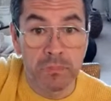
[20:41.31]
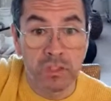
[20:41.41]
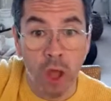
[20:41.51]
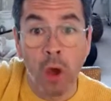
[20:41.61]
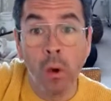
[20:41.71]

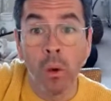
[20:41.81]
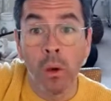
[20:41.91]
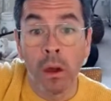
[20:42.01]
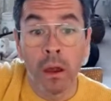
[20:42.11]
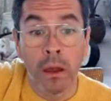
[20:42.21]
So
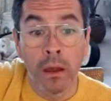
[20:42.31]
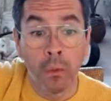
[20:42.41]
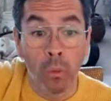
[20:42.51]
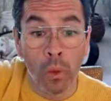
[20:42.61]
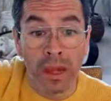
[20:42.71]

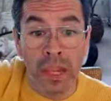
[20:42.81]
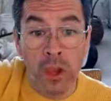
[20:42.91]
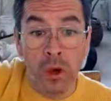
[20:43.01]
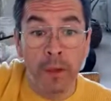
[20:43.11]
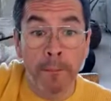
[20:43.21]
when
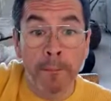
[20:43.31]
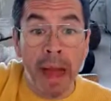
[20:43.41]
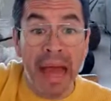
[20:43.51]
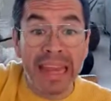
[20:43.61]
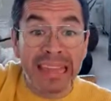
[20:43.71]
your
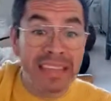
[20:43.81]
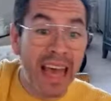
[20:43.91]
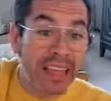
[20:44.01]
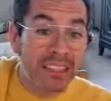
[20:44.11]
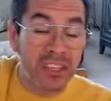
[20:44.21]
body
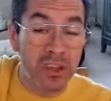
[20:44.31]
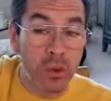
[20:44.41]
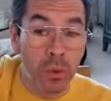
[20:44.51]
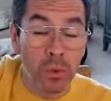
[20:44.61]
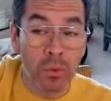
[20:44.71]
tells
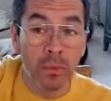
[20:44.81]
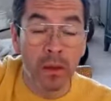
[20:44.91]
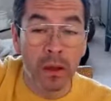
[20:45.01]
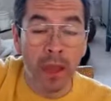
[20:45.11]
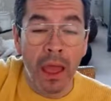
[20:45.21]
you,
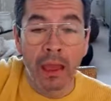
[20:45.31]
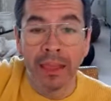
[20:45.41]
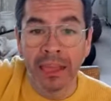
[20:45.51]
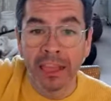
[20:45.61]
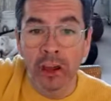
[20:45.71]

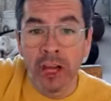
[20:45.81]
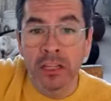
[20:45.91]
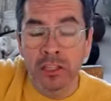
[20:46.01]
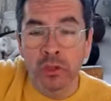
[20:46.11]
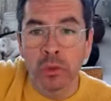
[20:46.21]

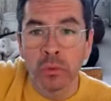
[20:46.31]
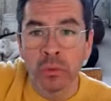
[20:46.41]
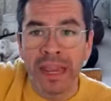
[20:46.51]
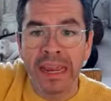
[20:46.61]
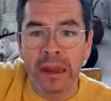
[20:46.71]
learn to
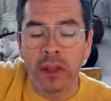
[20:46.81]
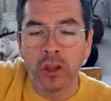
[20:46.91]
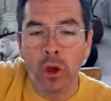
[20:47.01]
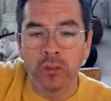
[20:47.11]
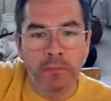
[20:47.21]
read
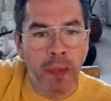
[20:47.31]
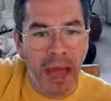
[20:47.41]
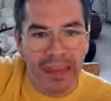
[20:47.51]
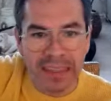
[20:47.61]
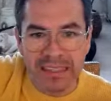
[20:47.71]
those
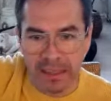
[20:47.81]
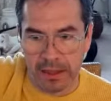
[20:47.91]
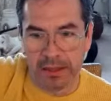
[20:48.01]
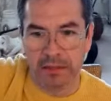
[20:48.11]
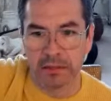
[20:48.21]
body
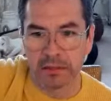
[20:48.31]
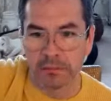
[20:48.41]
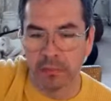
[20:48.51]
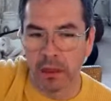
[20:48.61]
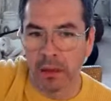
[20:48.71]
signs,
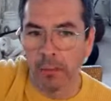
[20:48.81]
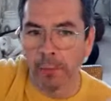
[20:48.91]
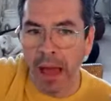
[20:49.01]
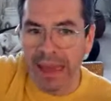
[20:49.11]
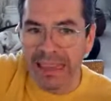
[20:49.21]

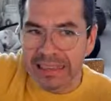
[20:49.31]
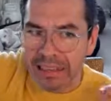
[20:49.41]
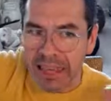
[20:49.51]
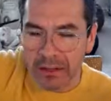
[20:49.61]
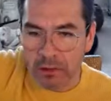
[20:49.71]
body
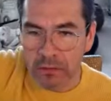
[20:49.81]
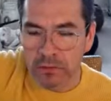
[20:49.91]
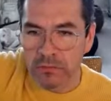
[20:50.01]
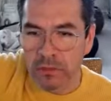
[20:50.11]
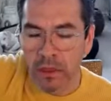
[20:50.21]

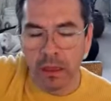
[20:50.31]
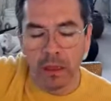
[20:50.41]
signals.